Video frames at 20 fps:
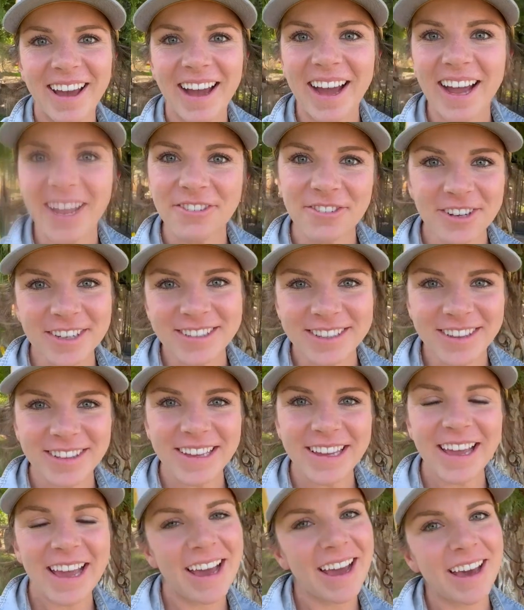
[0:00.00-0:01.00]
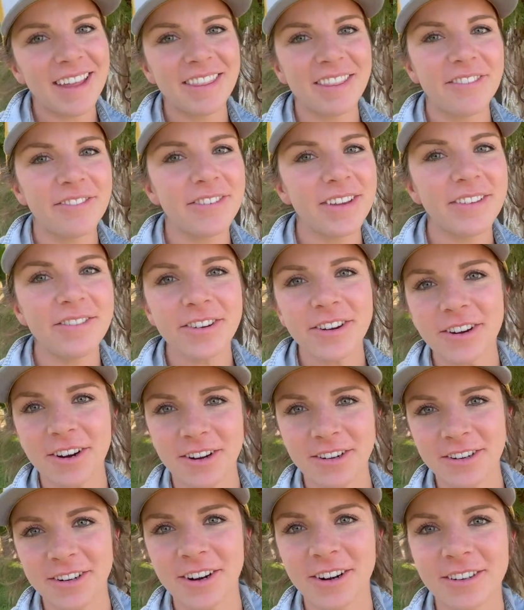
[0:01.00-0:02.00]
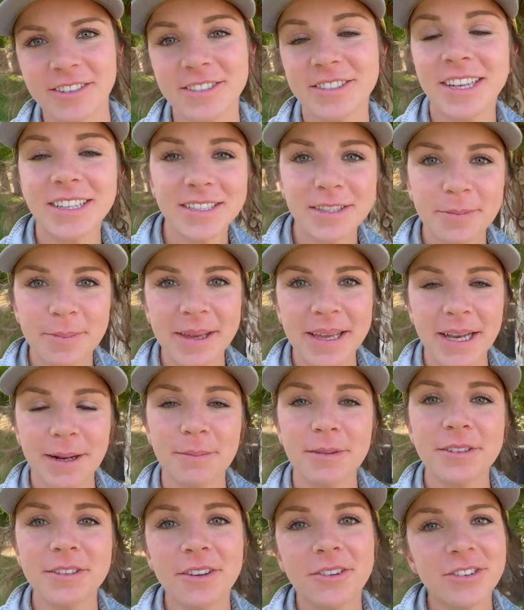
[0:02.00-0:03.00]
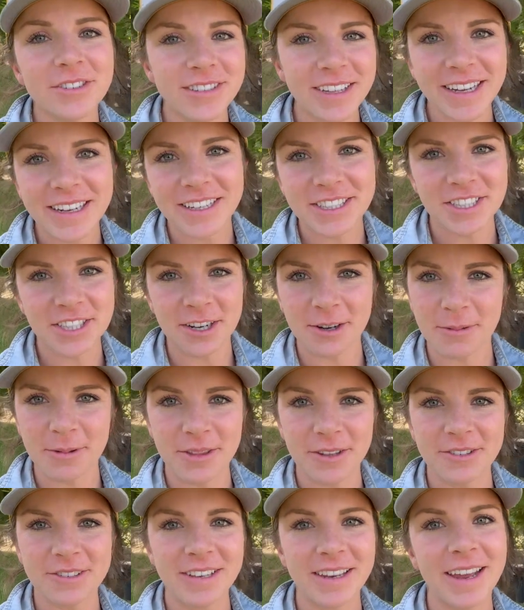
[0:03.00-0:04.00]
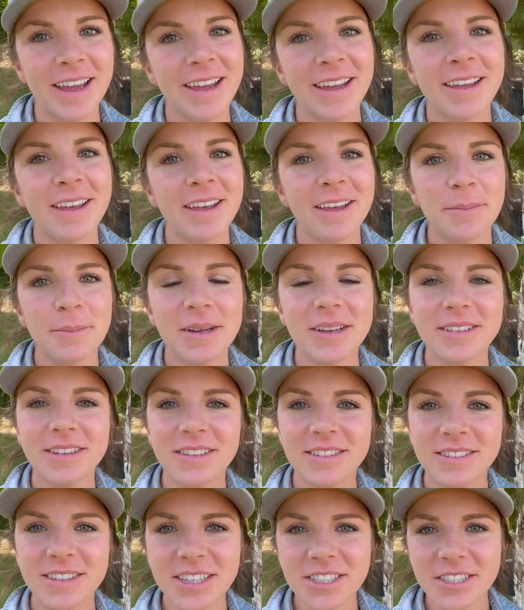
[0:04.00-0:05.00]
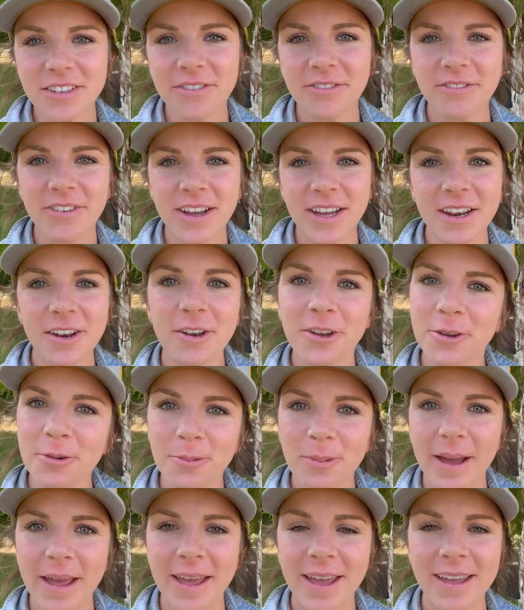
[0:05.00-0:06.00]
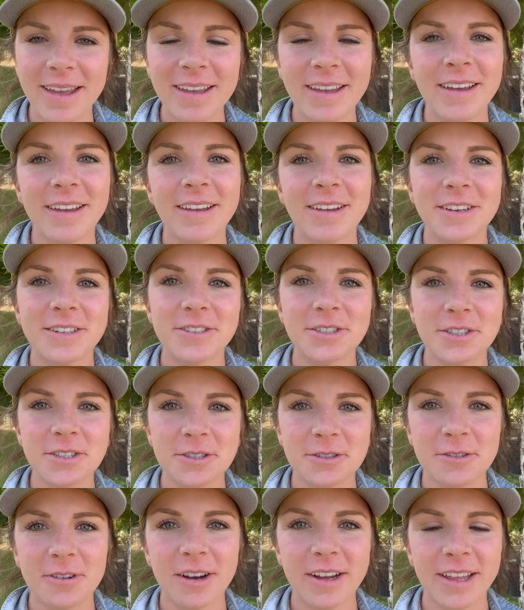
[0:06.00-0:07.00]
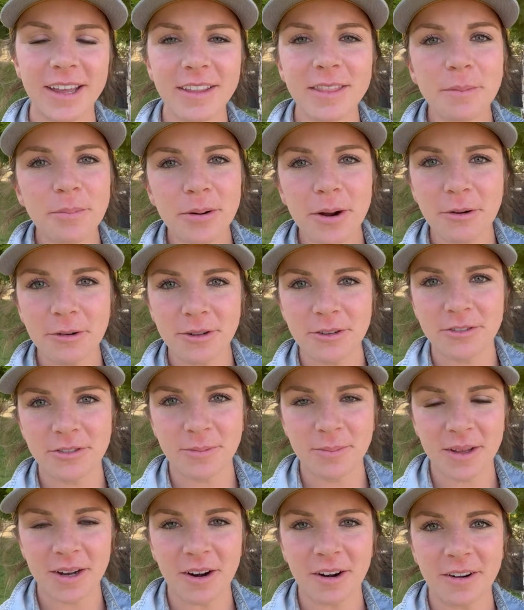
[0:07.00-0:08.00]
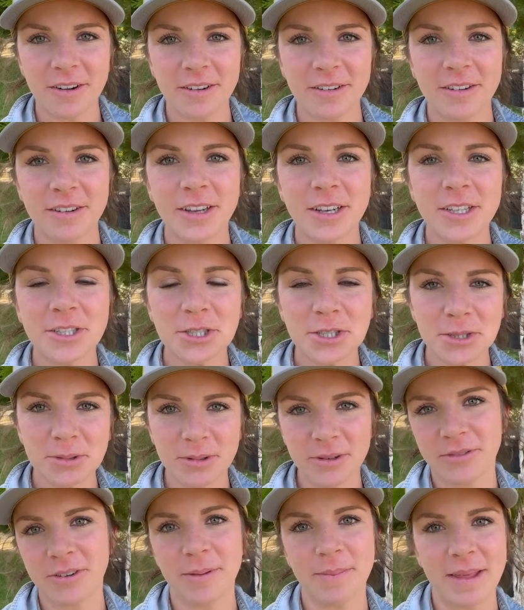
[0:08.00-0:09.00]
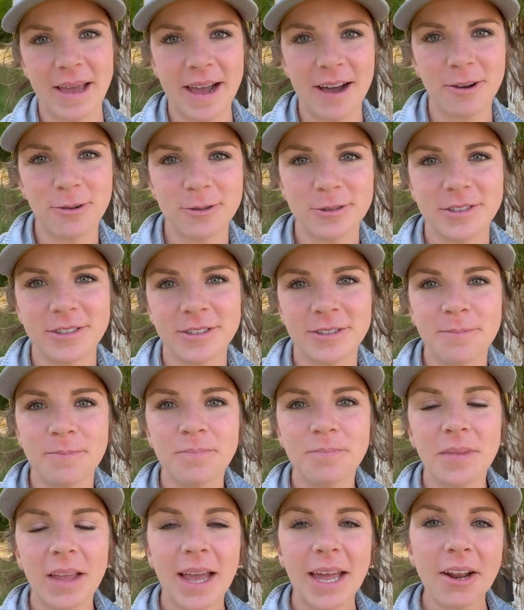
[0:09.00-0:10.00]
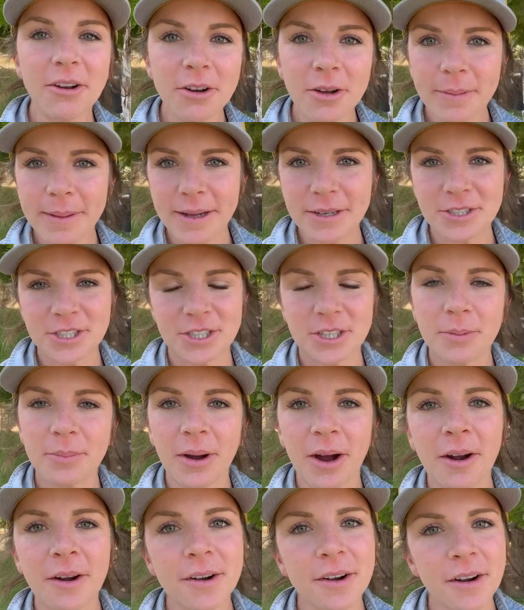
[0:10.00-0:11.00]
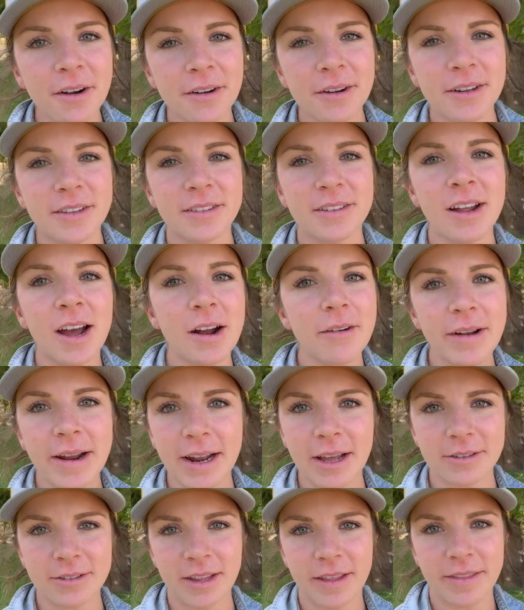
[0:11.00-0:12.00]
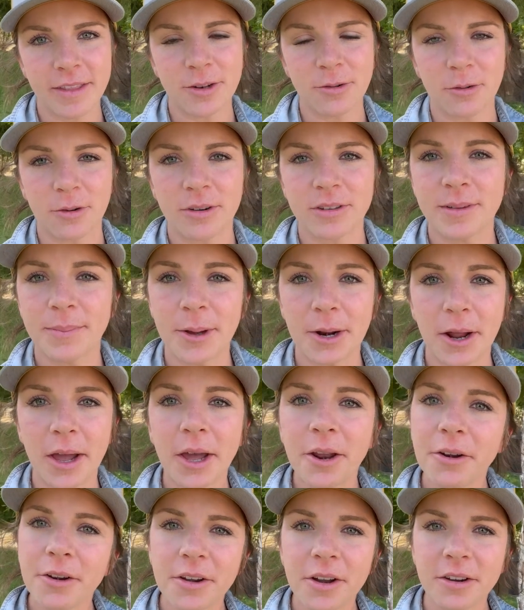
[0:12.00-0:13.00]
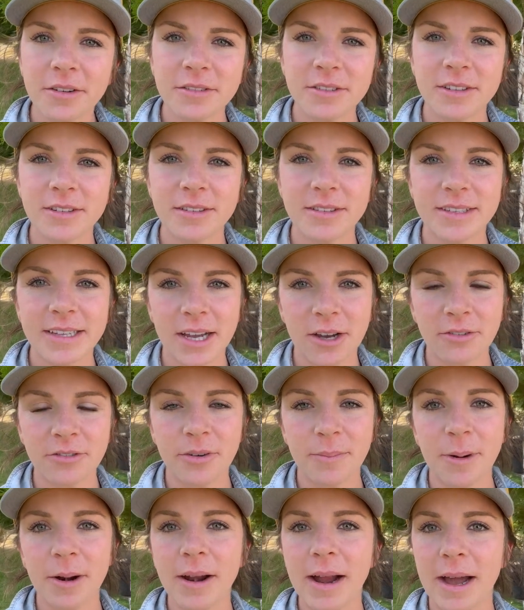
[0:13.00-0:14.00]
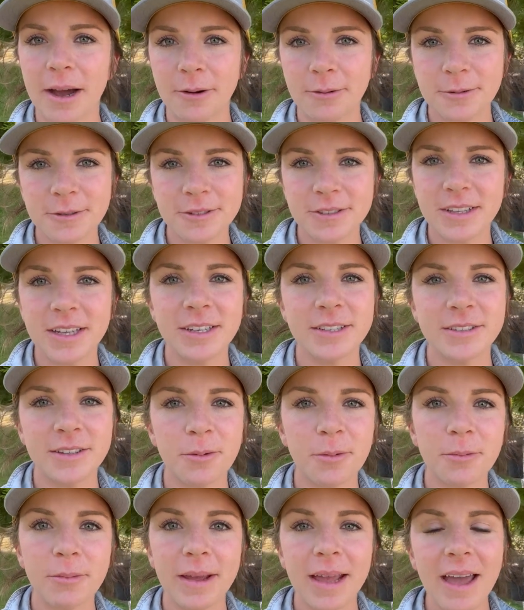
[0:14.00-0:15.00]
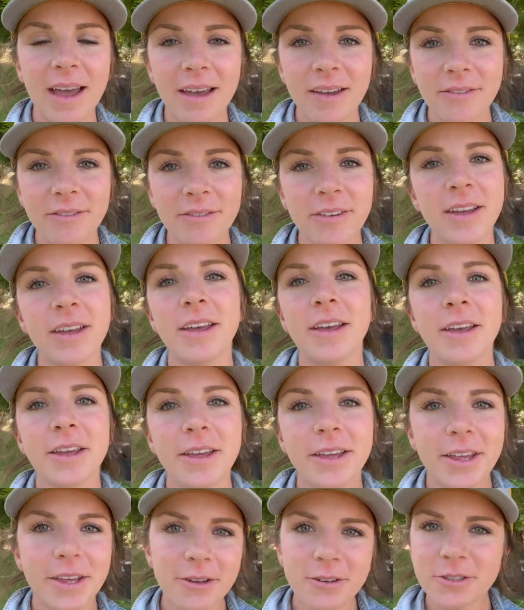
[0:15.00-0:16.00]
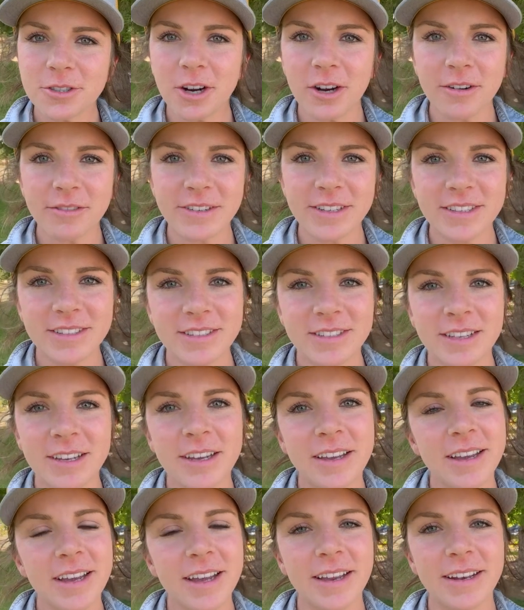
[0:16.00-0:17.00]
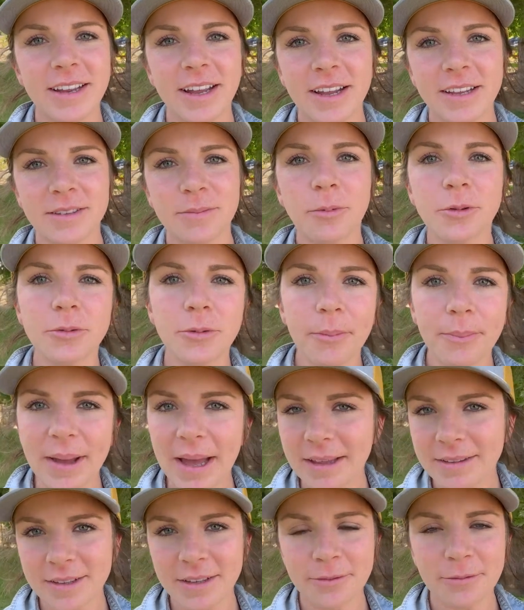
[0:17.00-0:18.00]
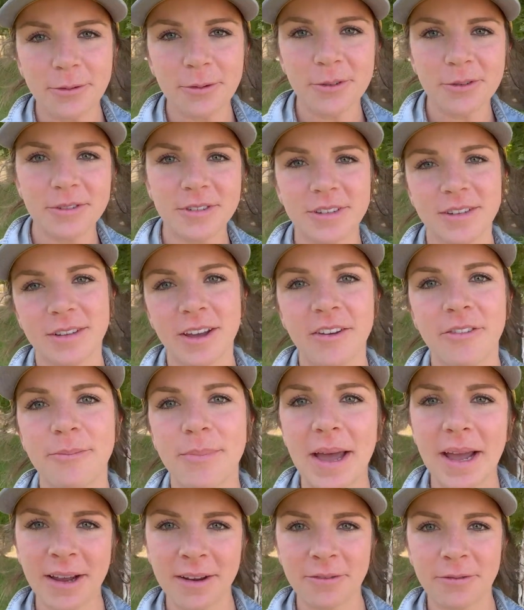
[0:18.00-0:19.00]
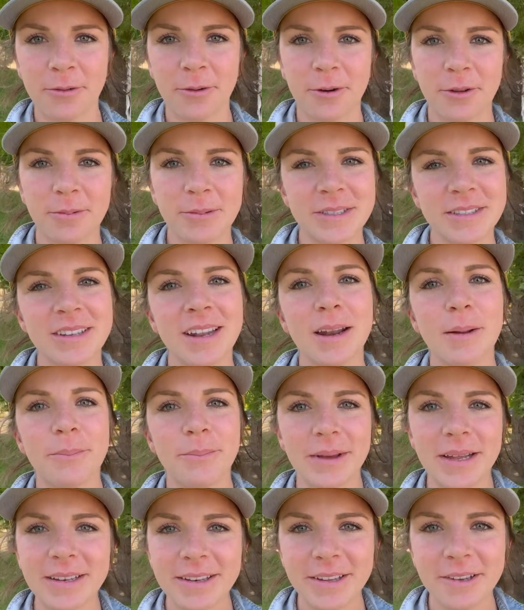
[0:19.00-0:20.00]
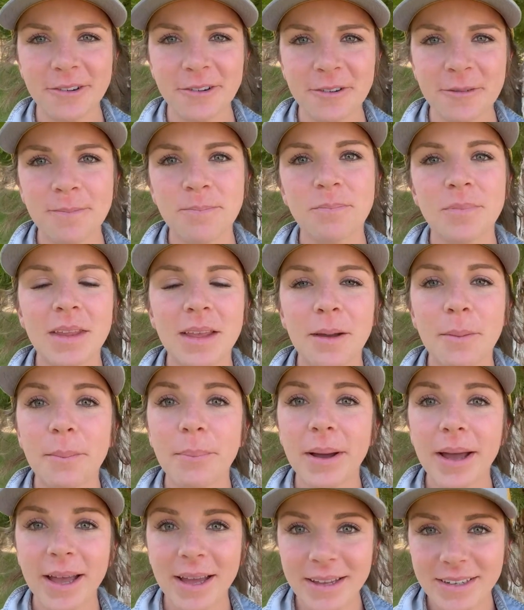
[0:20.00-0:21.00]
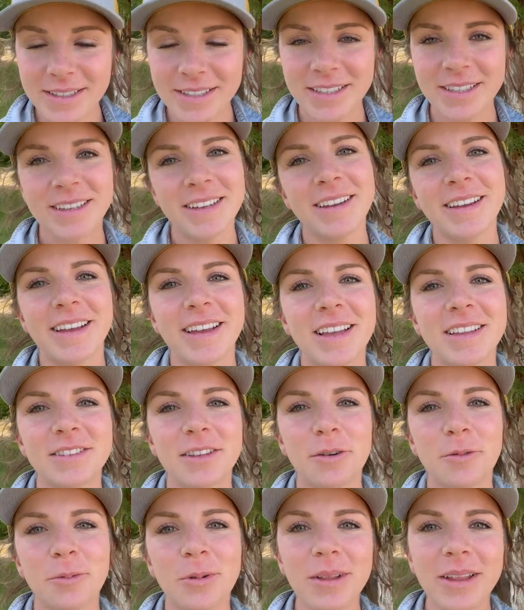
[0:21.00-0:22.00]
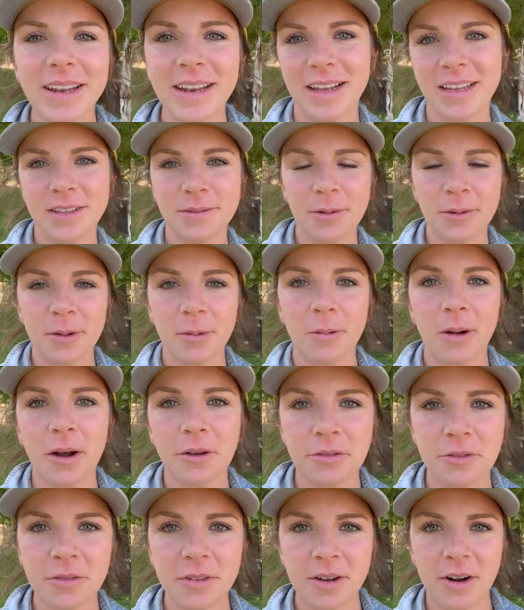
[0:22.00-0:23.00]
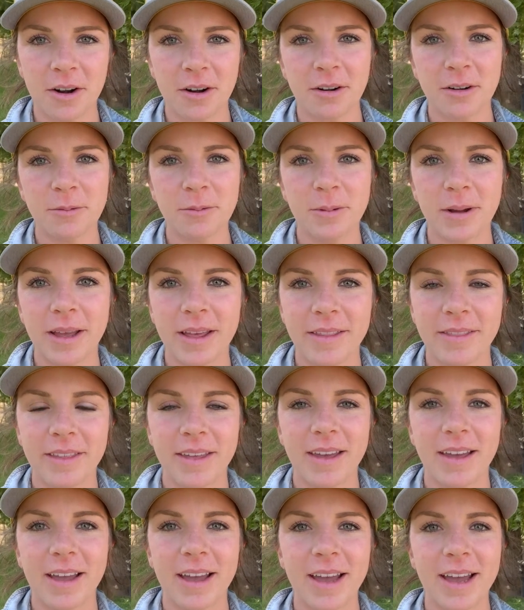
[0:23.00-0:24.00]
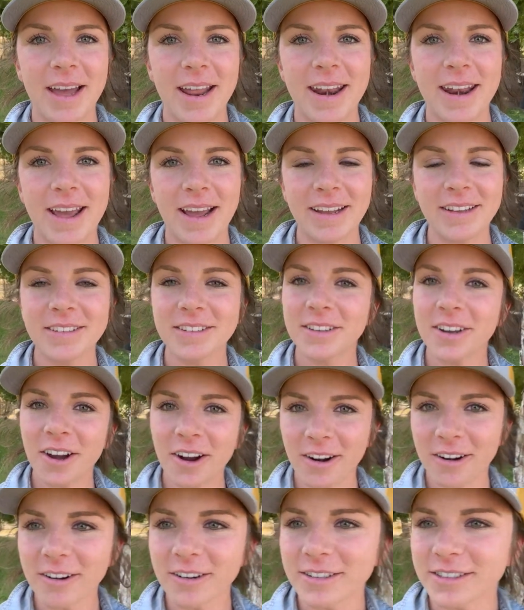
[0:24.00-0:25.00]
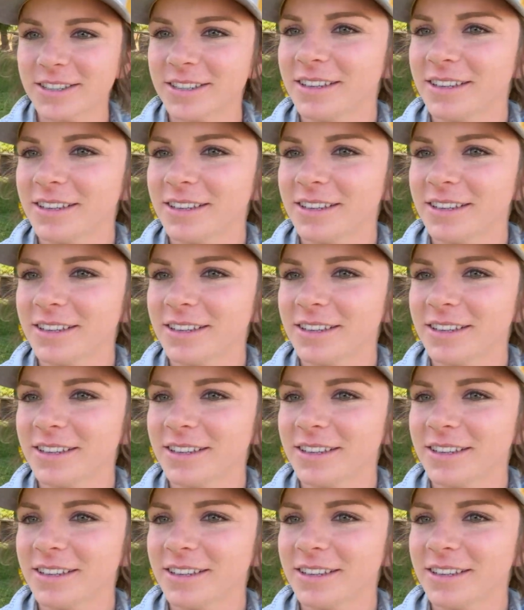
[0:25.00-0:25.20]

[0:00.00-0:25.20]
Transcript: I recently had the Vevor garden cart sent to me, and I'm so excited to share it with you today because it's such a fun new way to get the produce from the garden to and from the house. I don't know about you, but our garden is not right outside the door. It's about one hundred yards down from our house, and so when we have huge harvests, it takes multiple basketfuls of back and forth, which is not a big deal, but it's really nice to be able to walk through the garden with a nice cart,